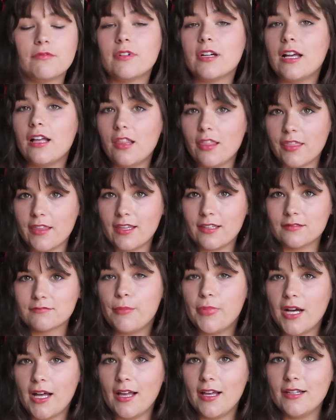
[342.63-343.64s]
We're healthy.
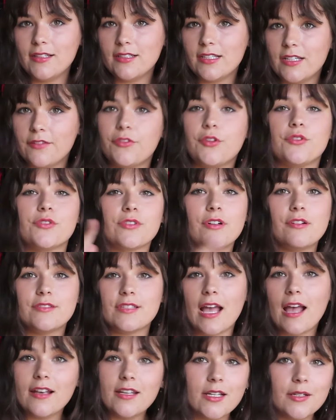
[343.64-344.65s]
But if those
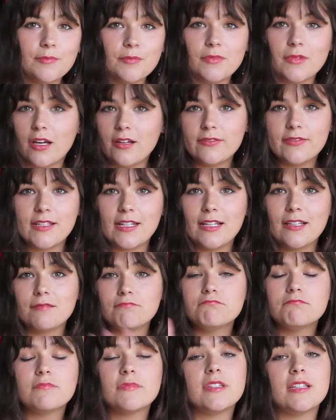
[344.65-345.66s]
clothes end up not fitting,